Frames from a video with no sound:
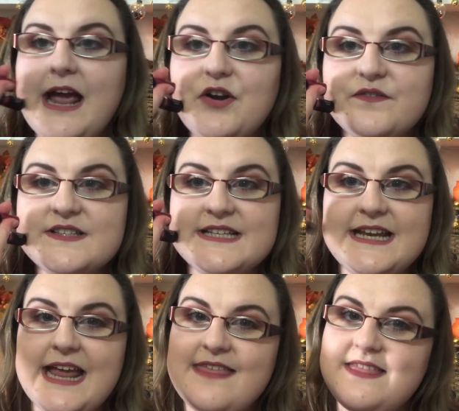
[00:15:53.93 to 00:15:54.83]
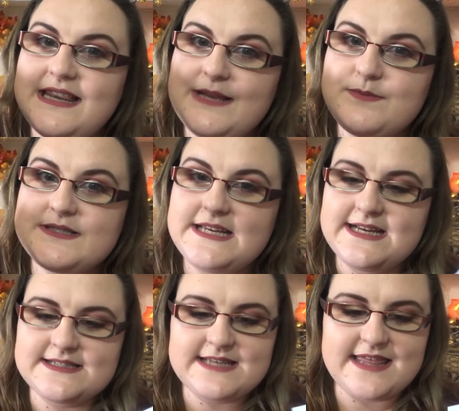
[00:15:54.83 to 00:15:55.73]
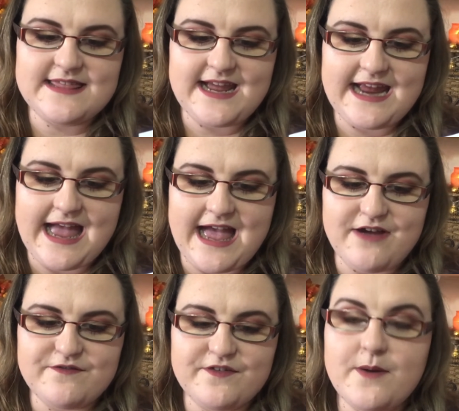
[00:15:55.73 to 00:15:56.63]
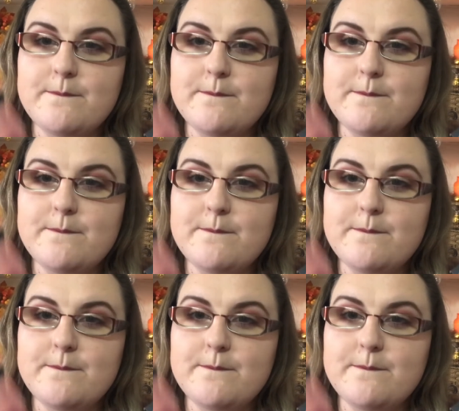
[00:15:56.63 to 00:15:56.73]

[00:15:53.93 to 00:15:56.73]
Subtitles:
And obviously the lipsticks, they have